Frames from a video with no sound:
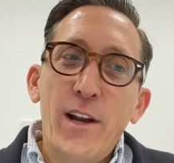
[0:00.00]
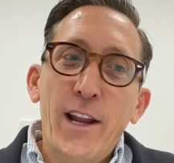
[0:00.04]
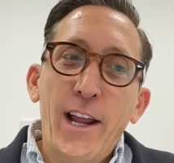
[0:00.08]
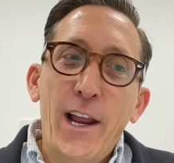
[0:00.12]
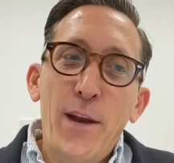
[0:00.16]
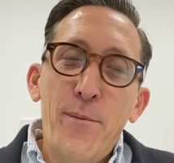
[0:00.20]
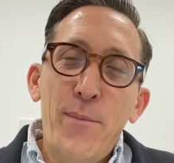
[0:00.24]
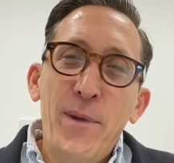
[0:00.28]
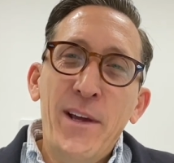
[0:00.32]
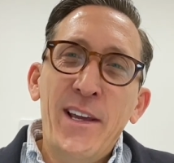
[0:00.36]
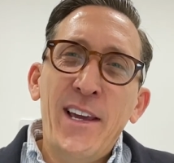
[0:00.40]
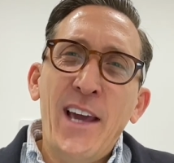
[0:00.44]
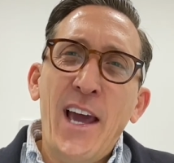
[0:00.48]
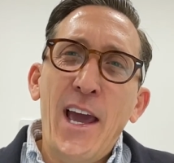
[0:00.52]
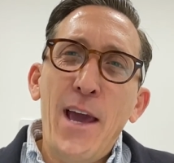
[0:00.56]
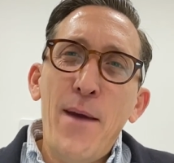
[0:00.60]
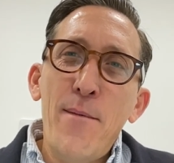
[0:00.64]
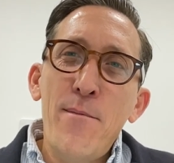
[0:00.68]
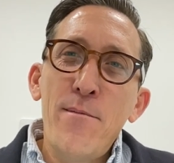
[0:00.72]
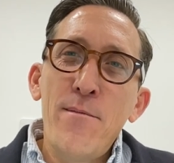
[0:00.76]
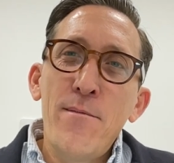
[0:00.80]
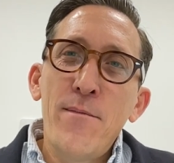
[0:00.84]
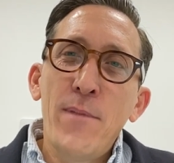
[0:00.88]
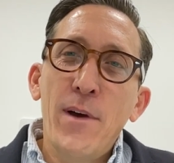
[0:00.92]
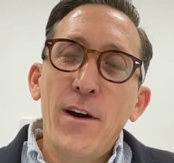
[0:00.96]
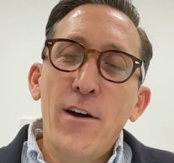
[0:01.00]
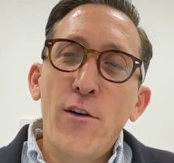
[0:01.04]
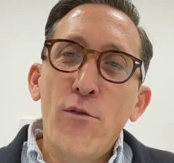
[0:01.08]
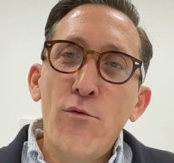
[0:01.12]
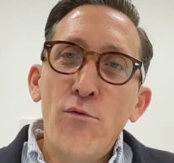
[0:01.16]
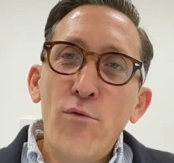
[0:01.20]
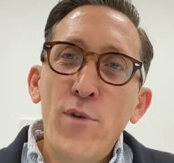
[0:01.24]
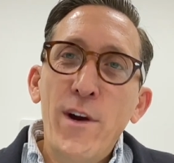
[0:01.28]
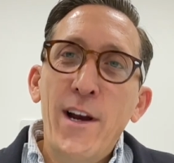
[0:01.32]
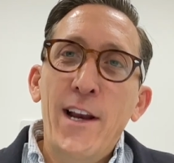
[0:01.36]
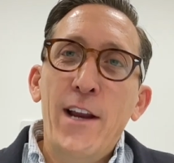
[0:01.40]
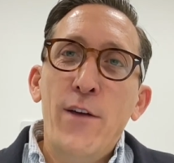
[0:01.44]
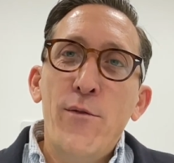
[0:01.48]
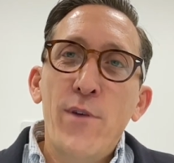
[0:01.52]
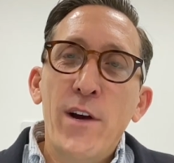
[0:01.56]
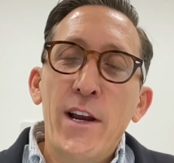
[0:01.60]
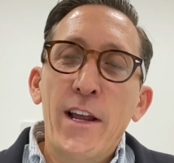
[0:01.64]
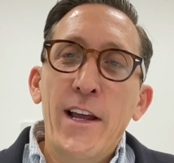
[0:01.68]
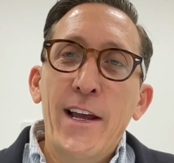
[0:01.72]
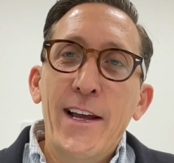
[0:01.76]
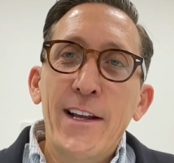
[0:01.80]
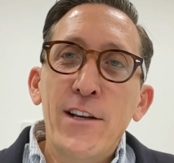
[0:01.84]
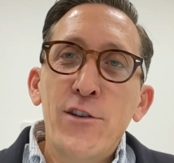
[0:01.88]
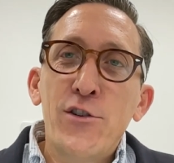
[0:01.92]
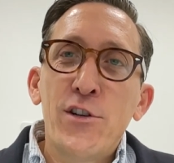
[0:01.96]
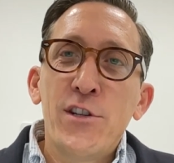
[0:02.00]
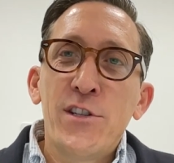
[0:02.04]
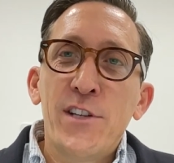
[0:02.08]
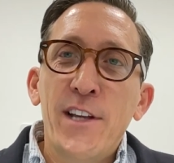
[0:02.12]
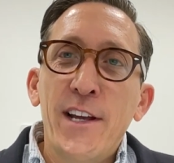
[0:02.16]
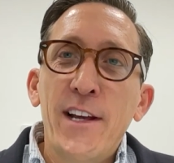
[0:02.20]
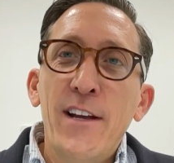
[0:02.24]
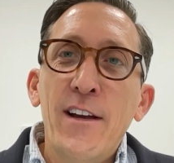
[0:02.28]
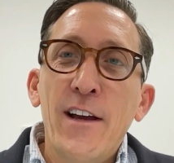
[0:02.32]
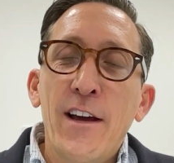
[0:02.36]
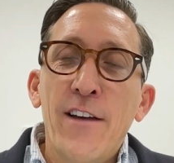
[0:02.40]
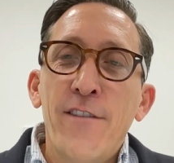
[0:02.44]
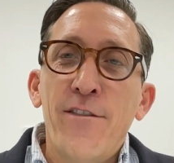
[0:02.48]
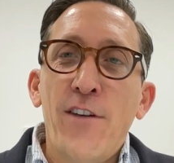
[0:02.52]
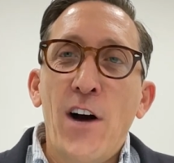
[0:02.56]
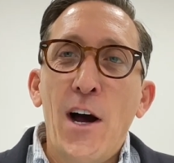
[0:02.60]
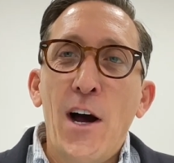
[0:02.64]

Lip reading: it became a really, really interesting and